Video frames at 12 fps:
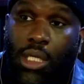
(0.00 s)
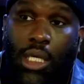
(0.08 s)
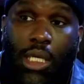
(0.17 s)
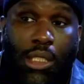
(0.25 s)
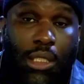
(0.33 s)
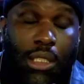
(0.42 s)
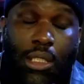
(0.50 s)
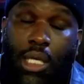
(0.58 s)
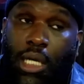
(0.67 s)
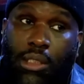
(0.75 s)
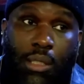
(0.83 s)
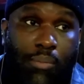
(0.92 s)
It
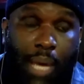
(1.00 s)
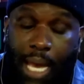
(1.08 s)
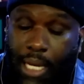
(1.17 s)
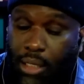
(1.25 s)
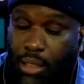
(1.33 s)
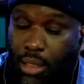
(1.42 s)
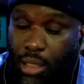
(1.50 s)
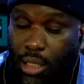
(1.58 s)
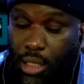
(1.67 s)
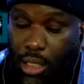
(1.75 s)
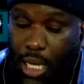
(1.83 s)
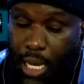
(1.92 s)
doesn't matter.
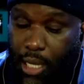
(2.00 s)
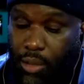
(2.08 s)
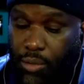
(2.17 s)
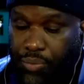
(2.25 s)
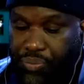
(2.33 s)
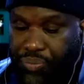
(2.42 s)
Now,